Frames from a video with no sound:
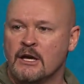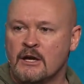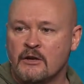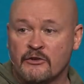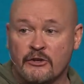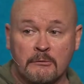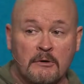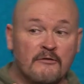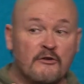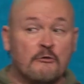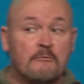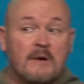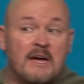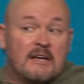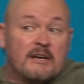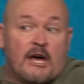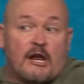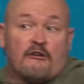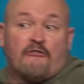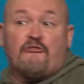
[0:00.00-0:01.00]
Some of you may
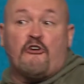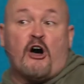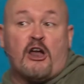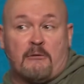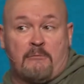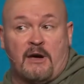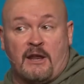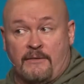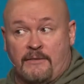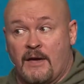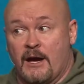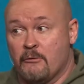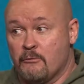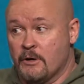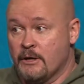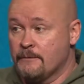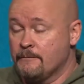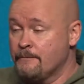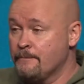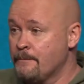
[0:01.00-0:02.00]
not have thought about it that way.